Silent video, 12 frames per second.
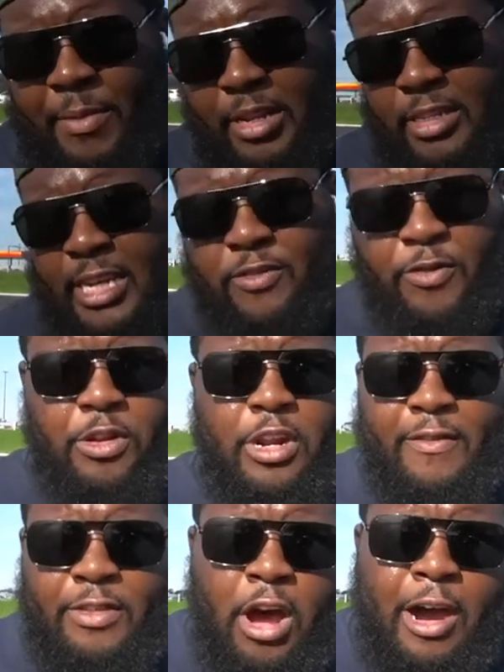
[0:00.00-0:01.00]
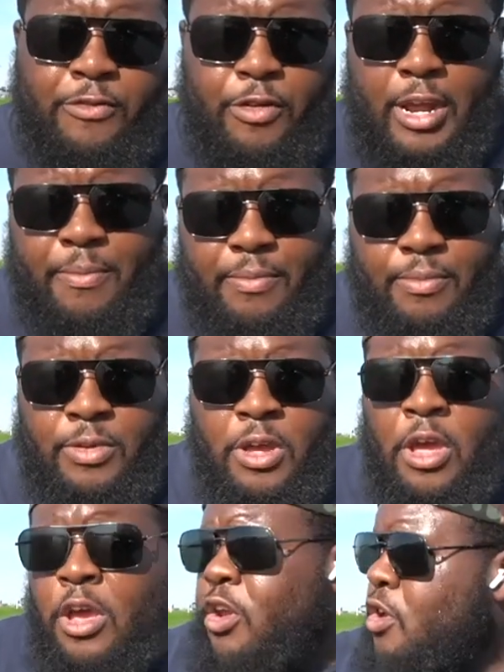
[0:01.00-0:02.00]
minutes it takes for you to get off the off-ramp.
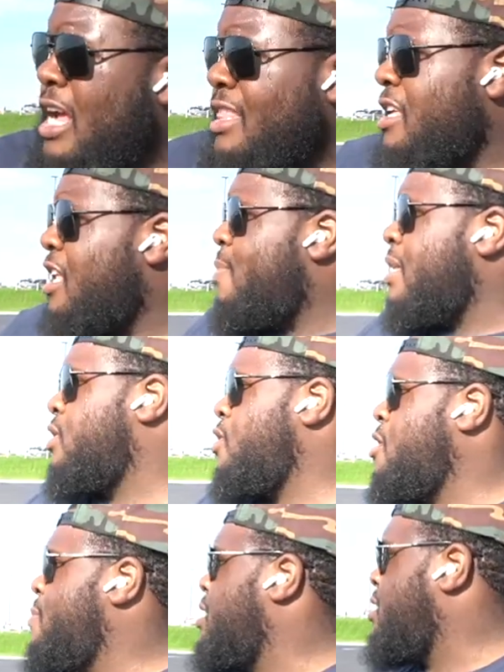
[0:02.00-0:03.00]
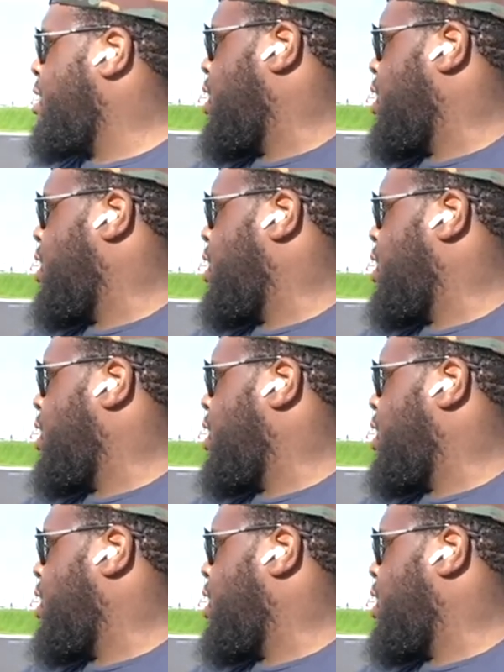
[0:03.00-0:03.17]
You're not thinking about the 30 minutes it